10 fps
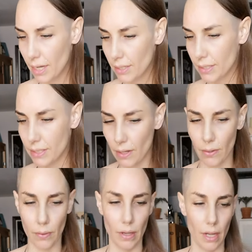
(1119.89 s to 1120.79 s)

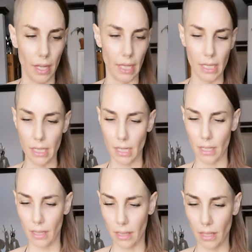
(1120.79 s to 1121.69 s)
So in
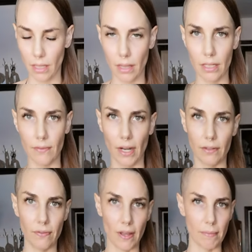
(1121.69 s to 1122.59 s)
the, divine
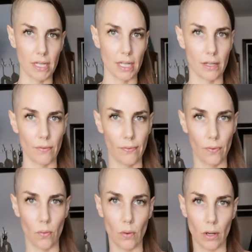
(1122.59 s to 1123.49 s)
feminine
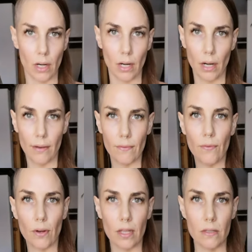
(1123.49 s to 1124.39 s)
for
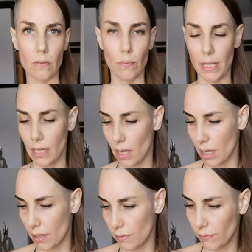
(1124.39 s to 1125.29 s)
for this week
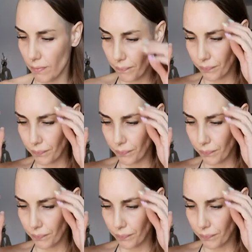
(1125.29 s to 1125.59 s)
of